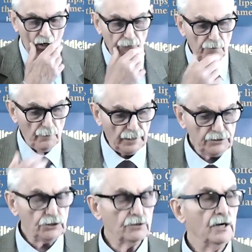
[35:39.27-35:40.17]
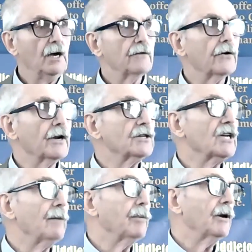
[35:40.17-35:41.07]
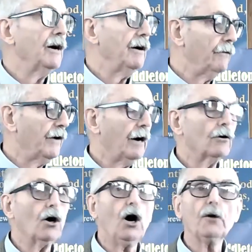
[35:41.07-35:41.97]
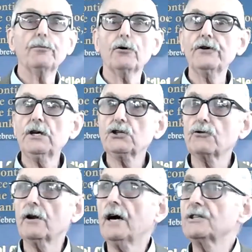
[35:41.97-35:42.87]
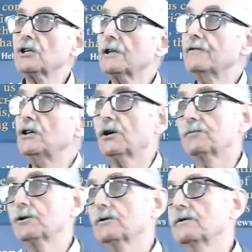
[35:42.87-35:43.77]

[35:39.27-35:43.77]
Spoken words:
I remind you, for example, of how God brought the Israelites out of Egypt.